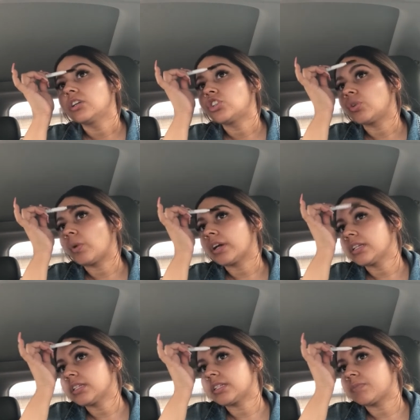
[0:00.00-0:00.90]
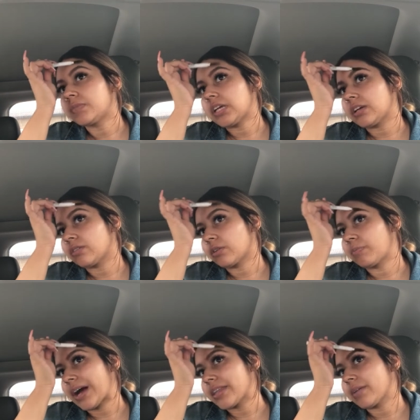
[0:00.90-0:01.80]
She wanted to take or
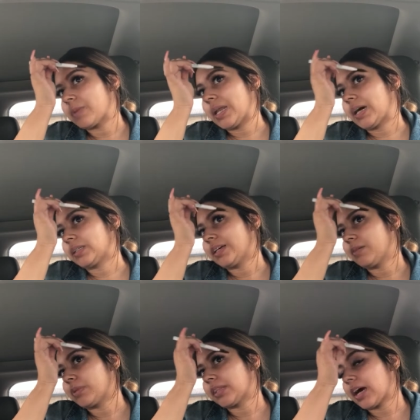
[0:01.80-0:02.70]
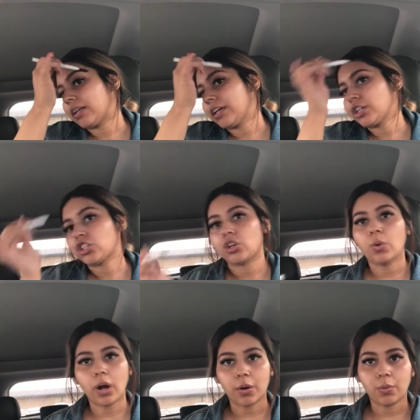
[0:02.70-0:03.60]
buy them in LA, but the LA
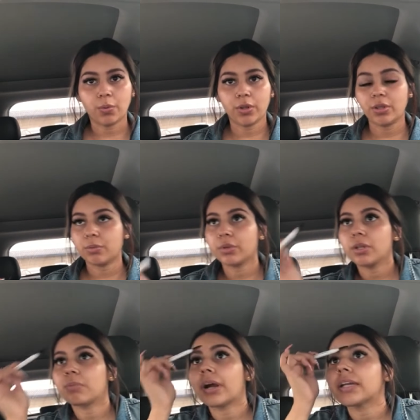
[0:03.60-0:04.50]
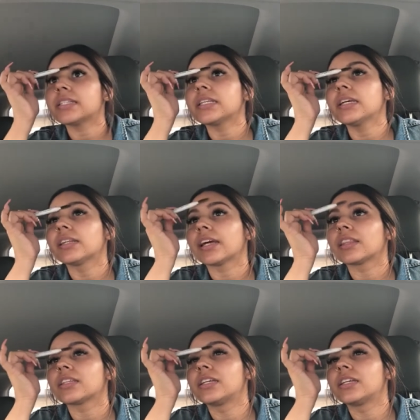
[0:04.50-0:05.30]
show got really, really pricey and like the